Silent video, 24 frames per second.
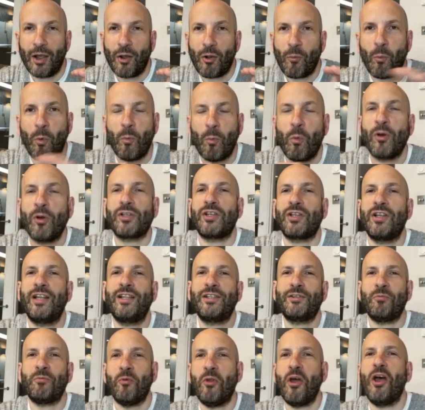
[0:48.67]
what's
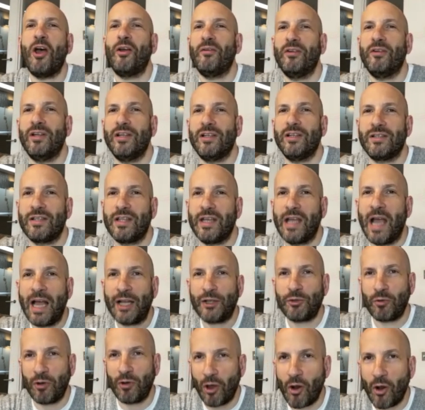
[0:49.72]
little known is the
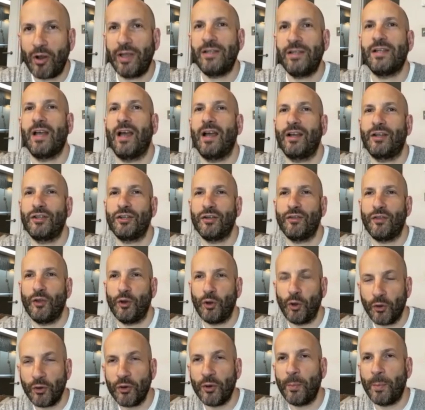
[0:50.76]
actual architecture that
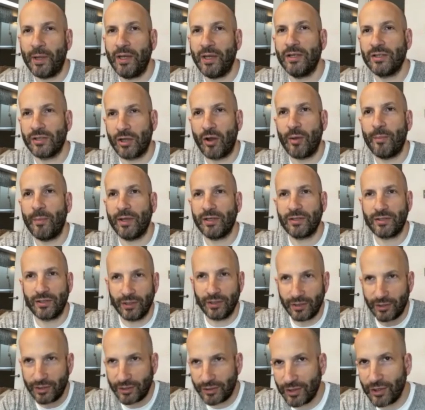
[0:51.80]
underpins
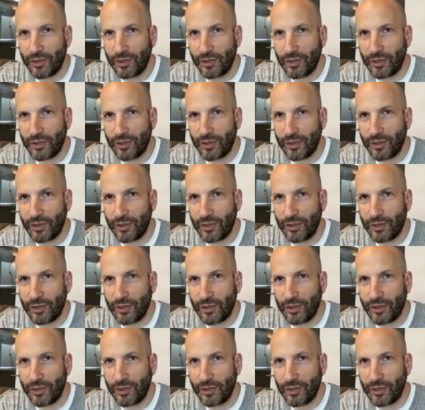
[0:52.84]
iMessage,